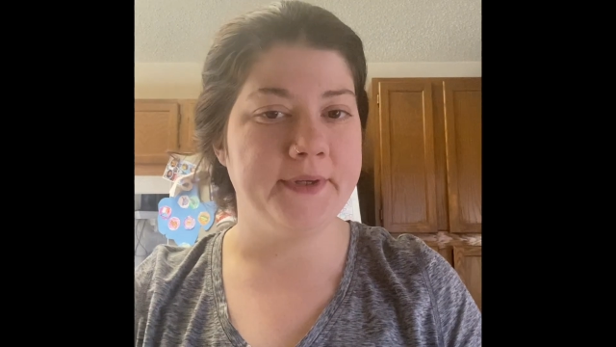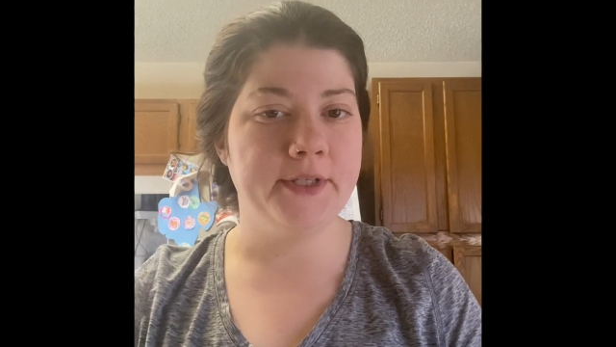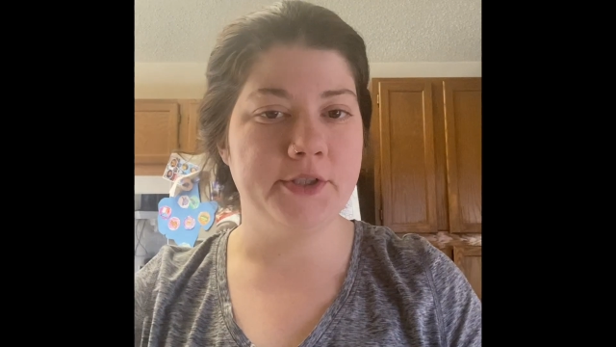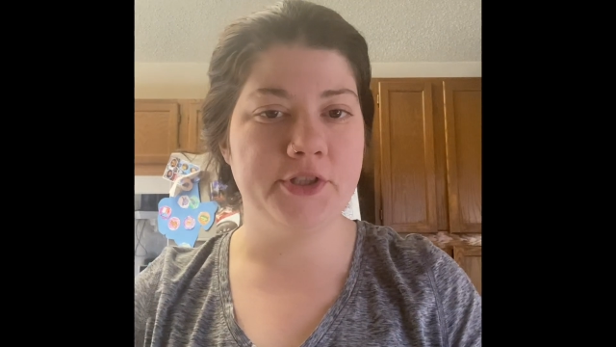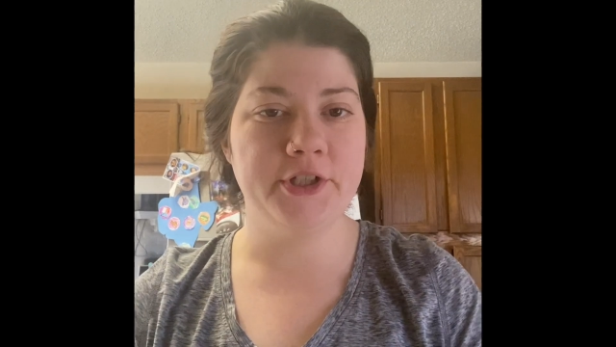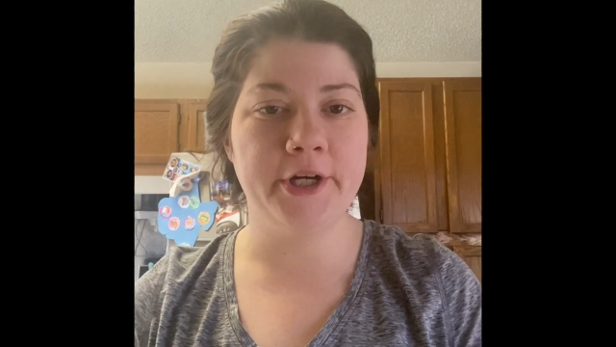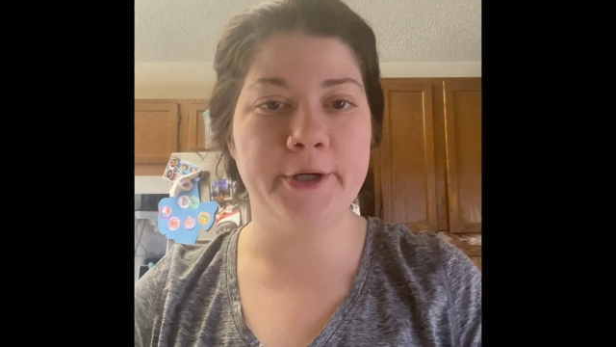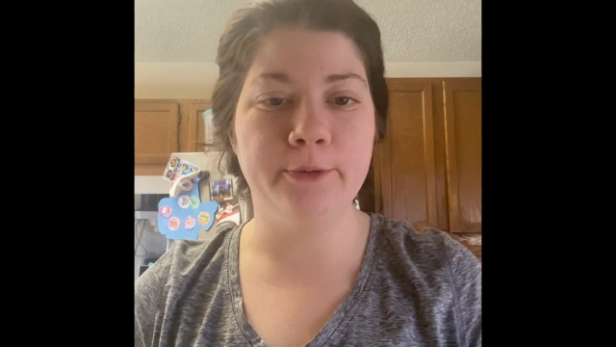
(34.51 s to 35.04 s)

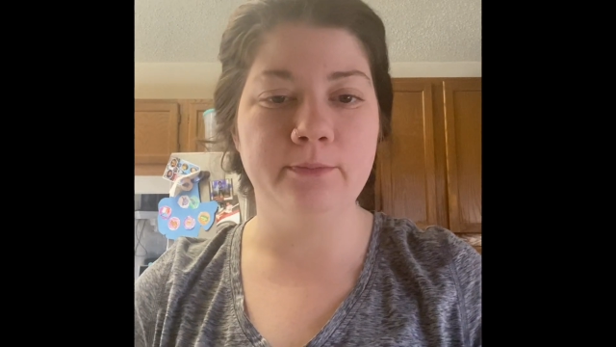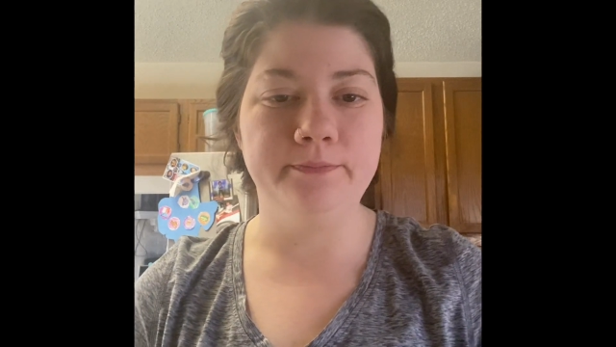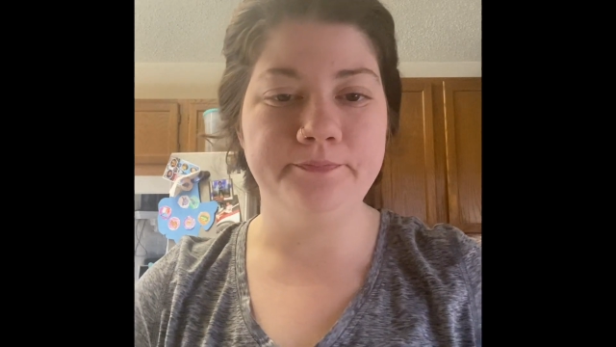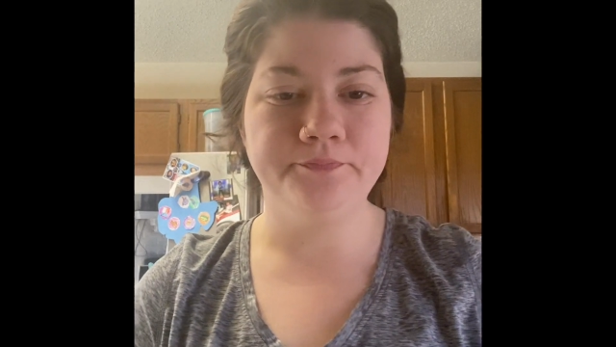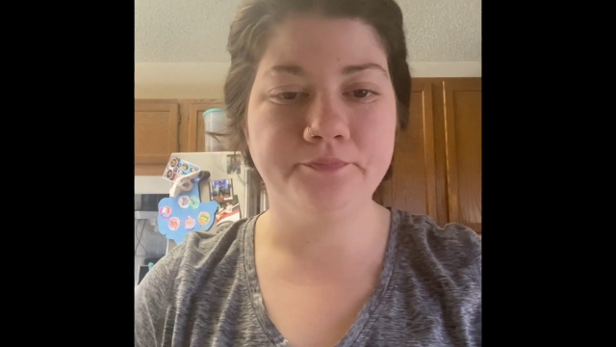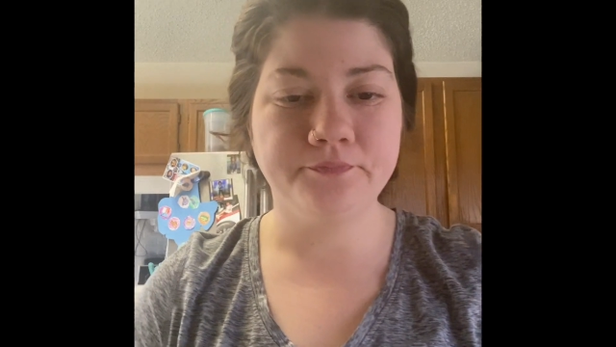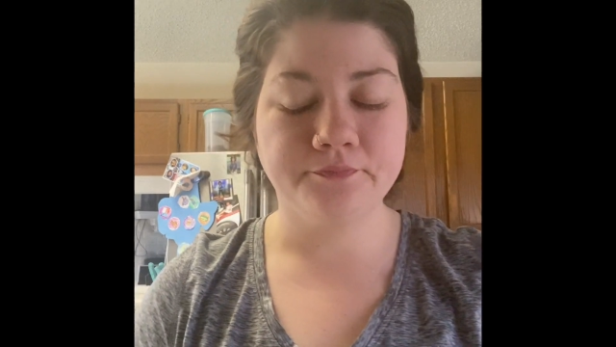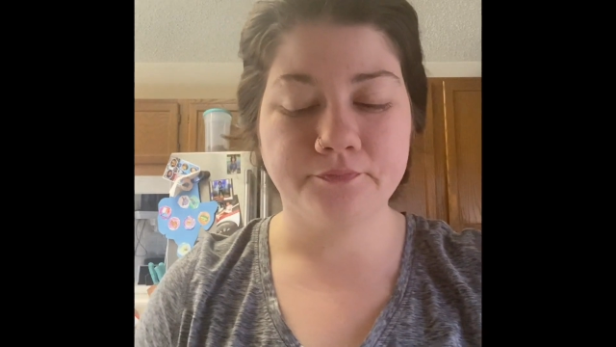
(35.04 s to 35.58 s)
so
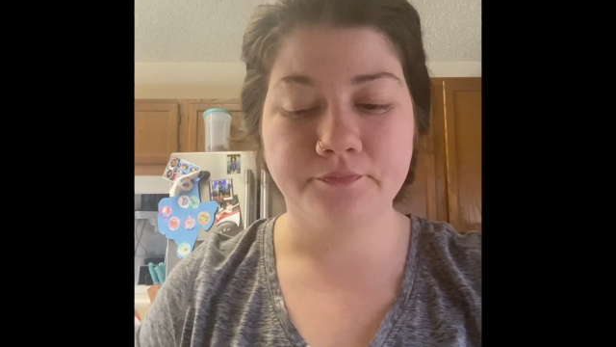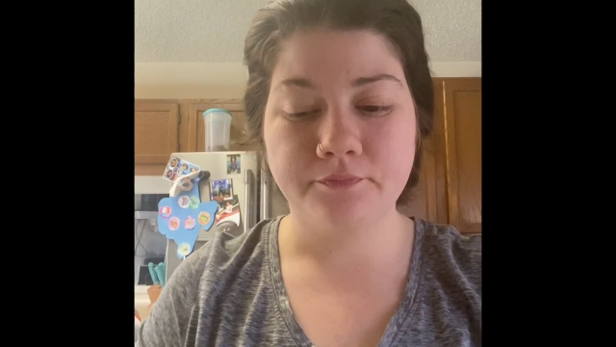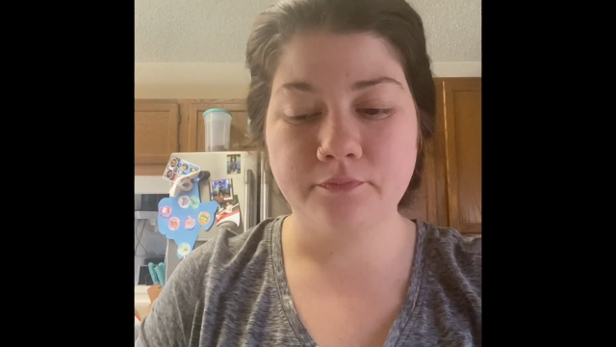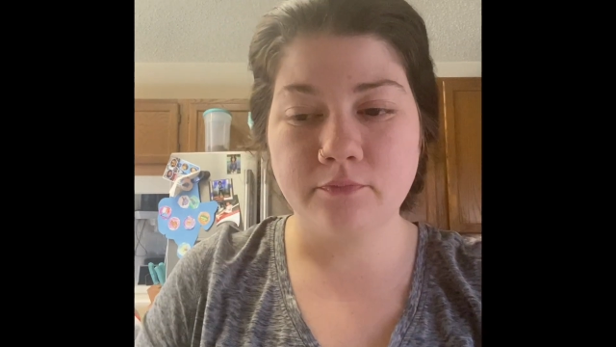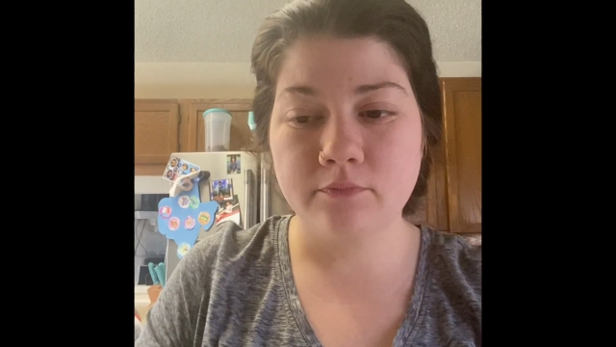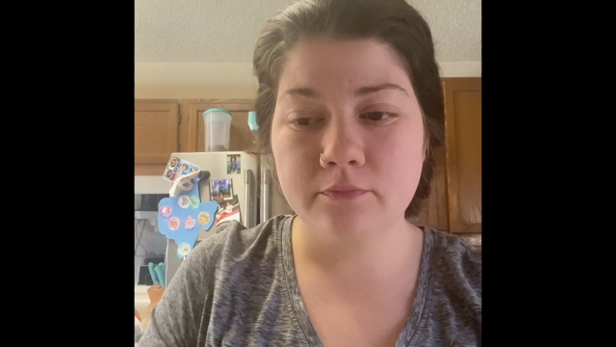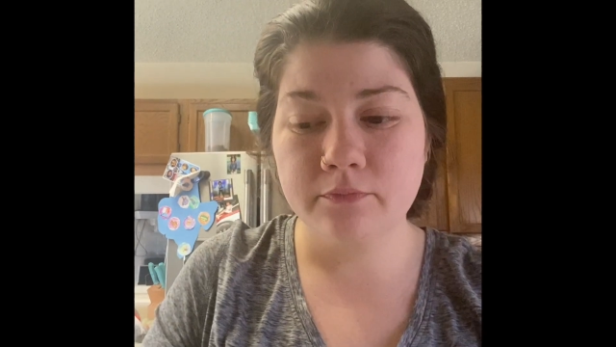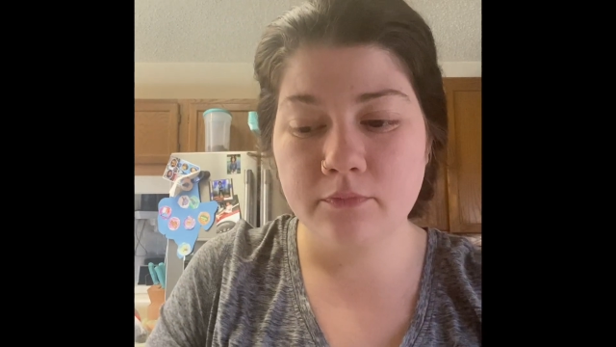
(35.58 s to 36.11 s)

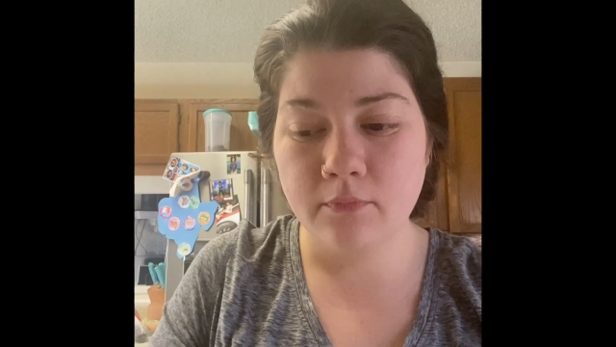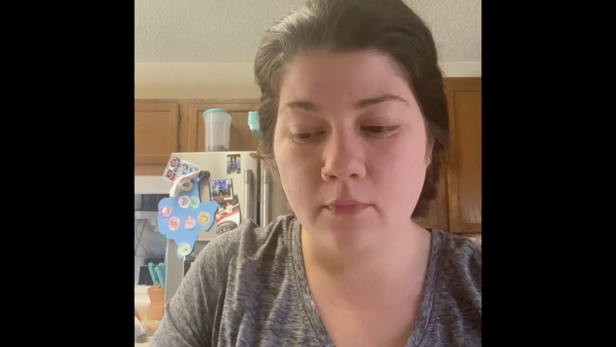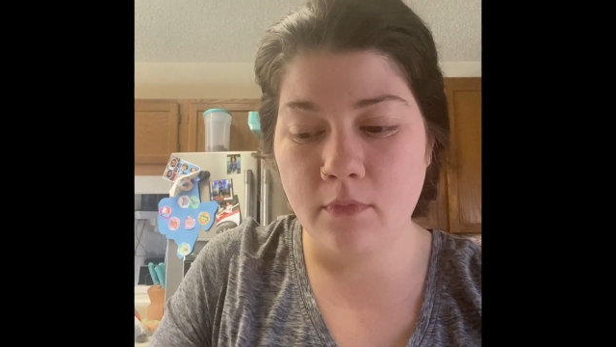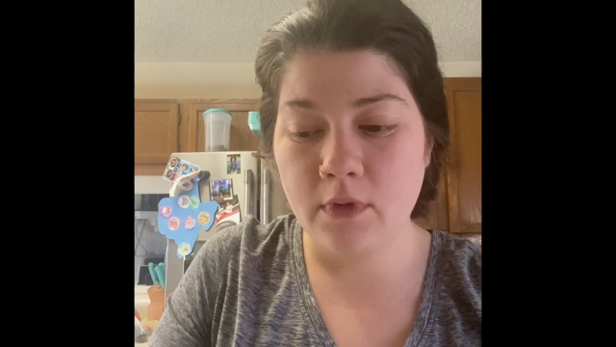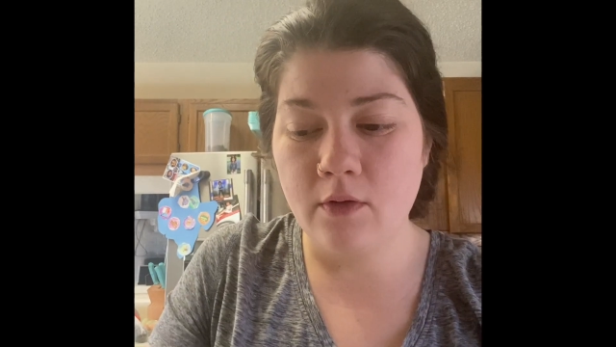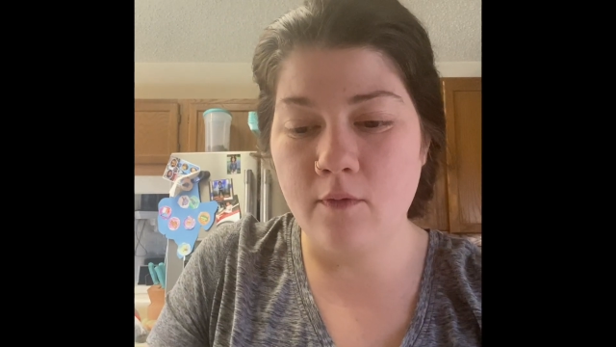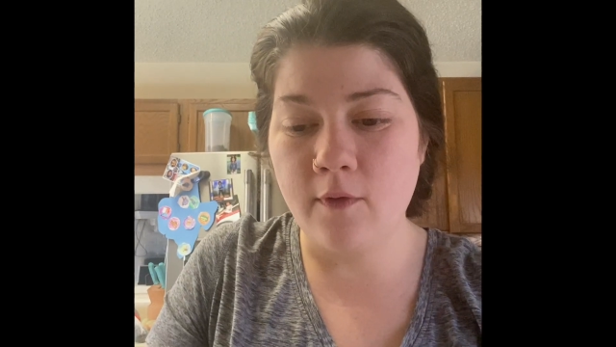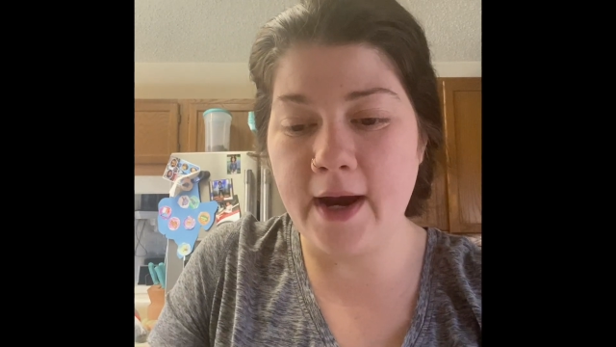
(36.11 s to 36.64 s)

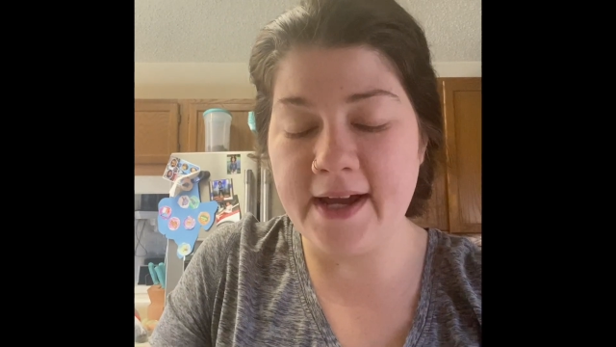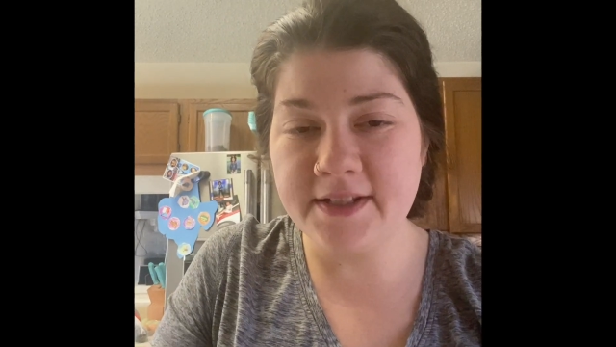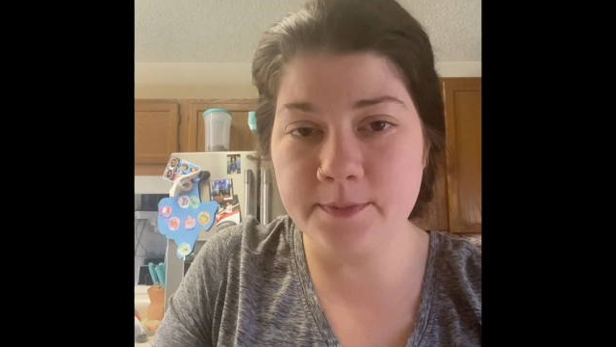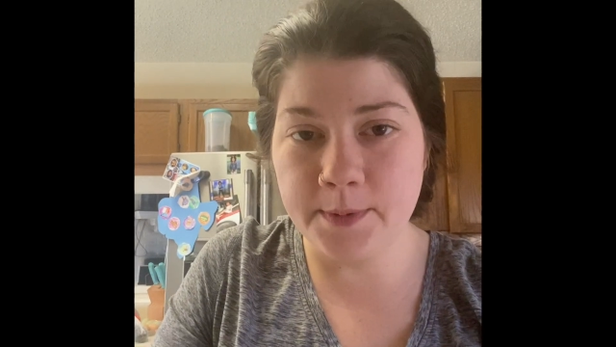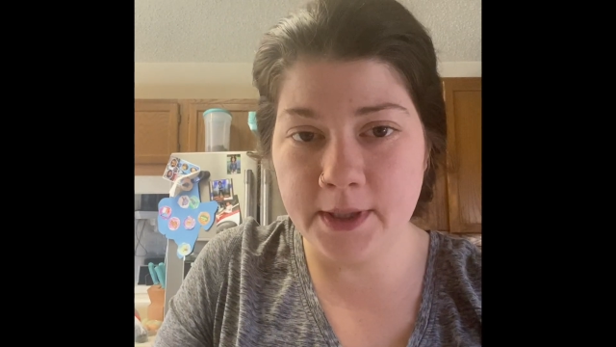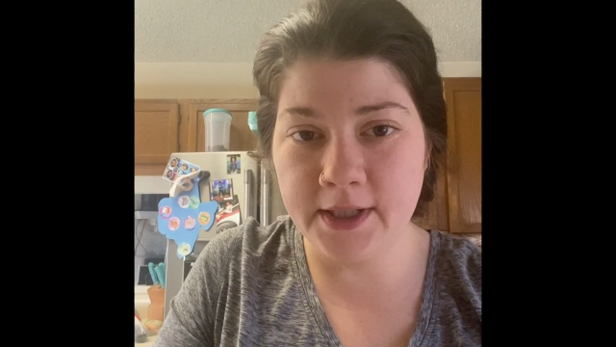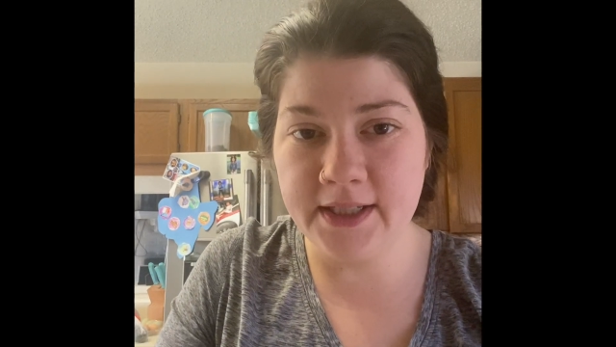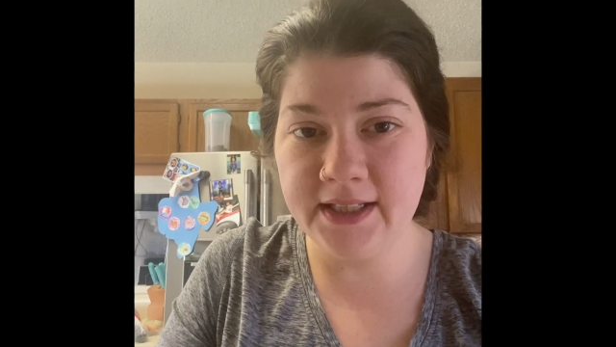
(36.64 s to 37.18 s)

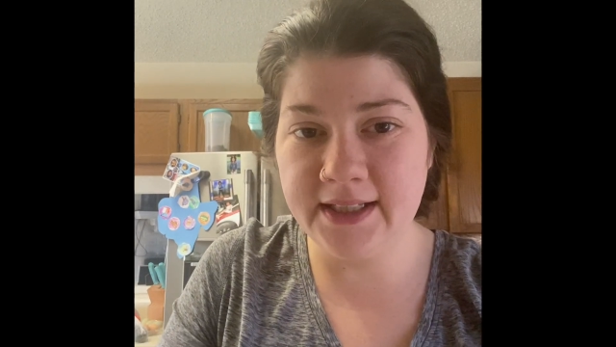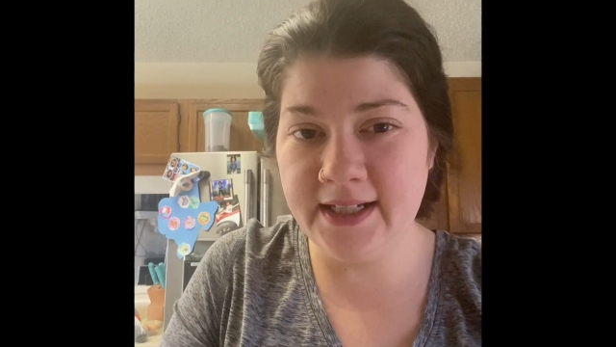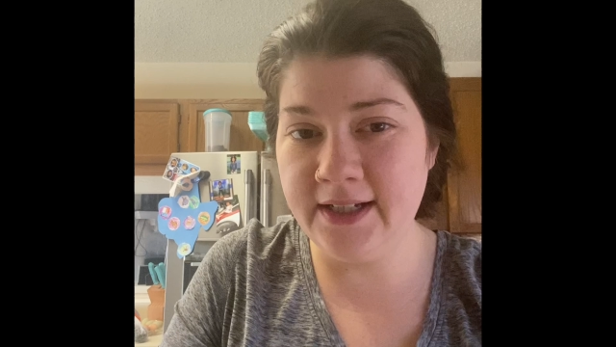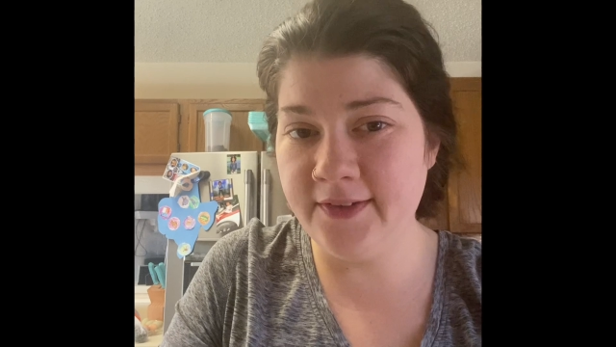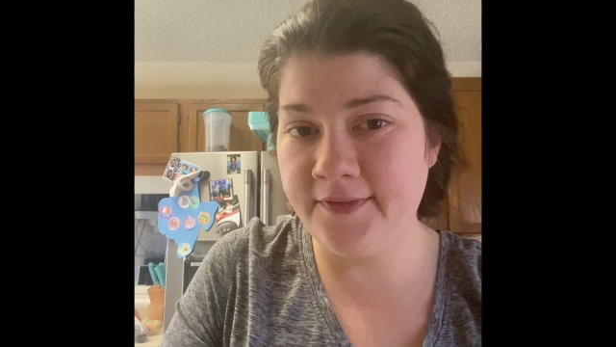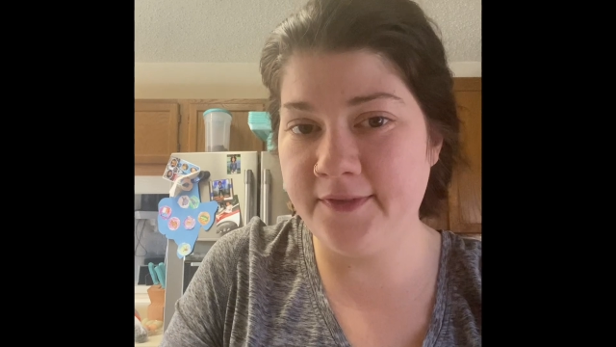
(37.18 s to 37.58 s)
raspberry leaf,